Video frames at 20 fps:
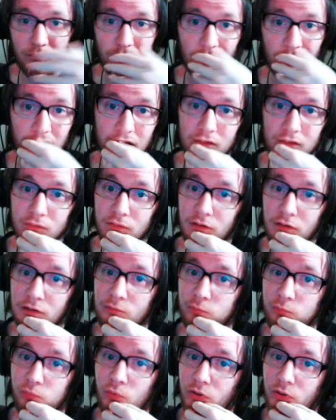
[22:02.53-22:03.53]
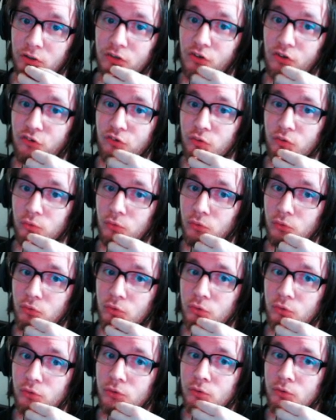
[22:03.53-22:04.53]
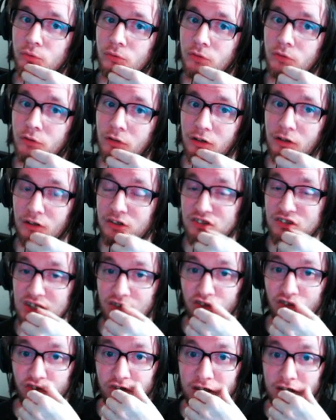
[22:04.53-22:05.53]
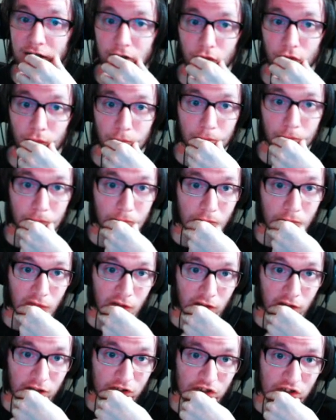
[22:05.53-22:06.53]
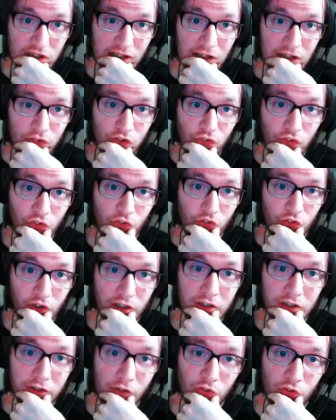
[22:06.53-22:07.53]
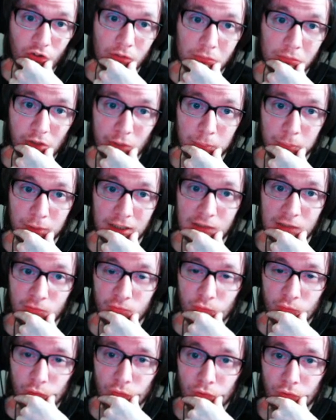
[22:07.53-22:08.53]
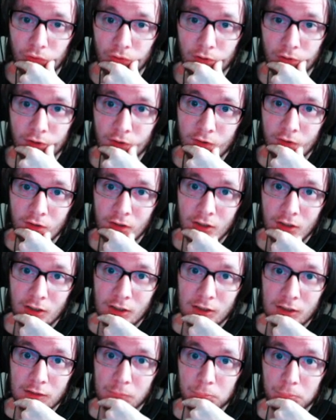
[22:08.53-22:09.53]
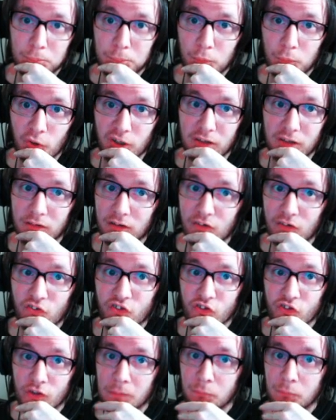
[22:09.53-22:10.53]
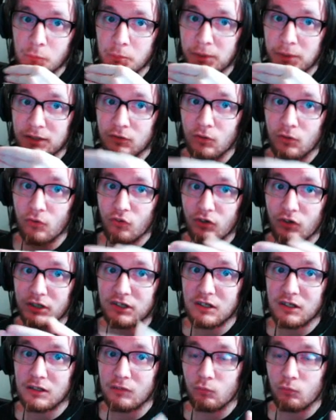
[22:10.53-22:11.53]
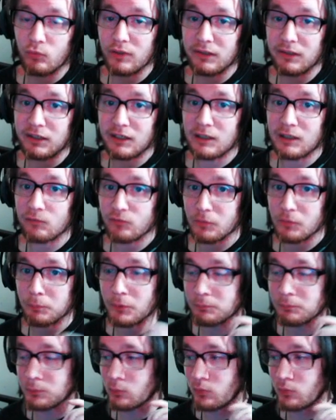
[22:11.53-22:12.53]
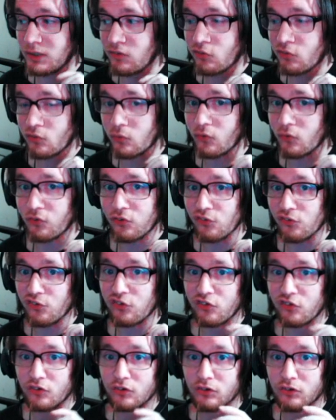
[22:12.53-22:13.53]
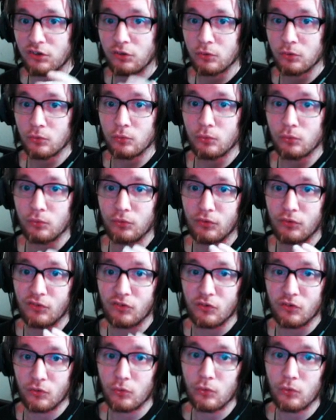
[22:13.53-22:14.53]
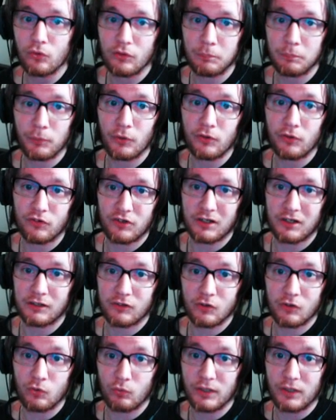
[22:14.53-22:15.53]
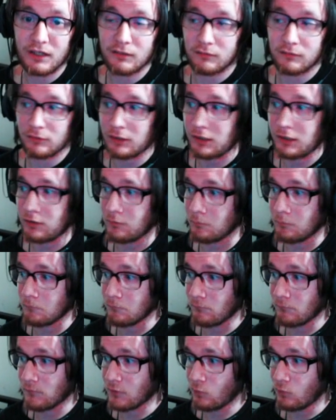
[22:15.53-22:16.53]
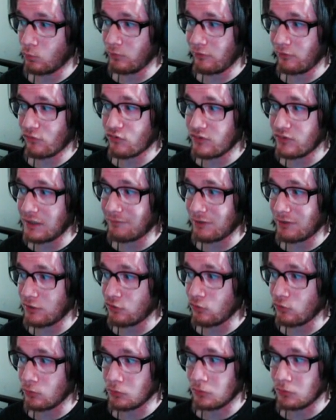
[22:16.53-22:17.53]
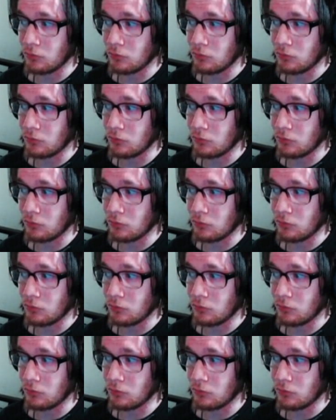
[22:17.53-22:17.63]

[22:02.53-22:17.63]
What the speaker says: Like I've wanted to do, and I did start it. I did actually start the timeline playthrough, but I stopped because I didn't really have the proper resources to do the project correctly. Whereas now I do.